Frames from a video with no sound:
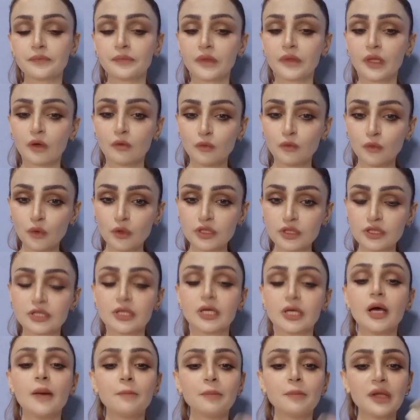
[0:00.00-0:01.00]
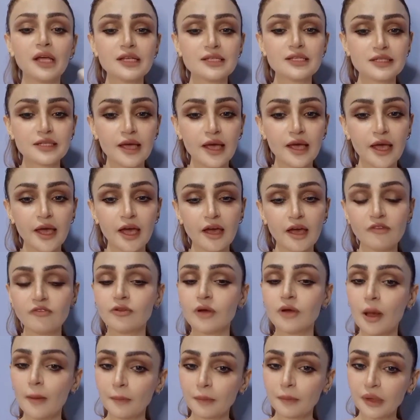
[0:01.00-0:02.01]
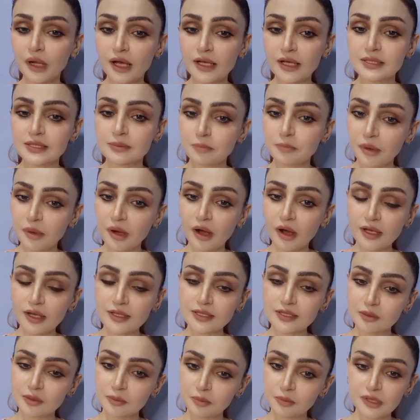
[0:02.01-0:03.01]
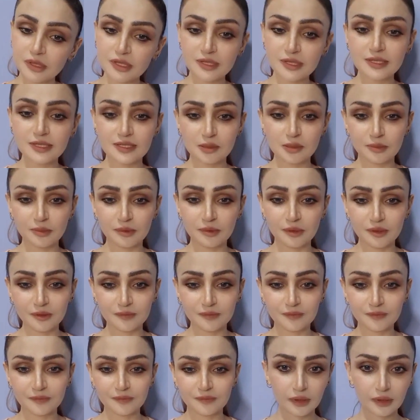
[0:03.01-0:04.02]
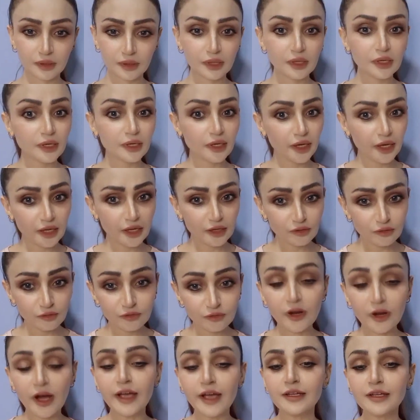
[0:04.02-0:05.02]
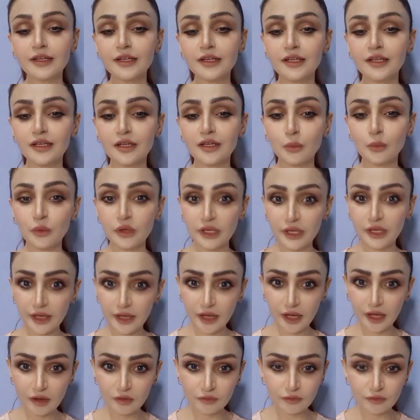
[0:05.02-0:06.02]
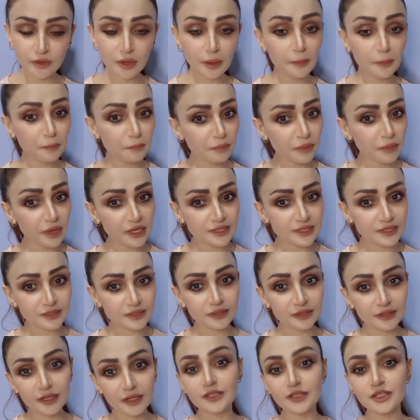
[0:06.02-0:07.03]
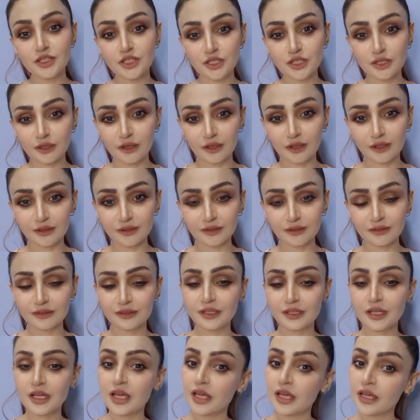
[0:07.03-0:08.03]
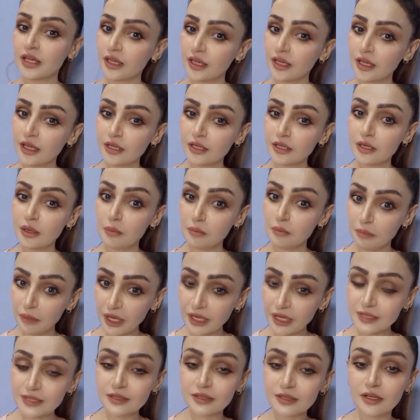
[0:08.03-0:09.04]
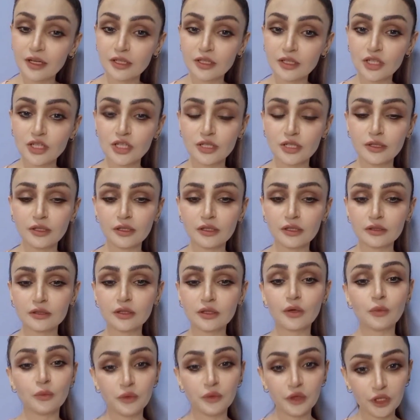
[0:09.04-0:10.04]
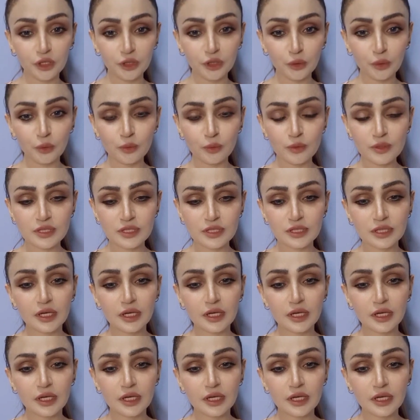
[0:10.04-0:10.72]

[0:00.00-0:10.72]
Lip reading: would plus have plus past participle. And finally, we have mixed conditional. In mixed conditional, we use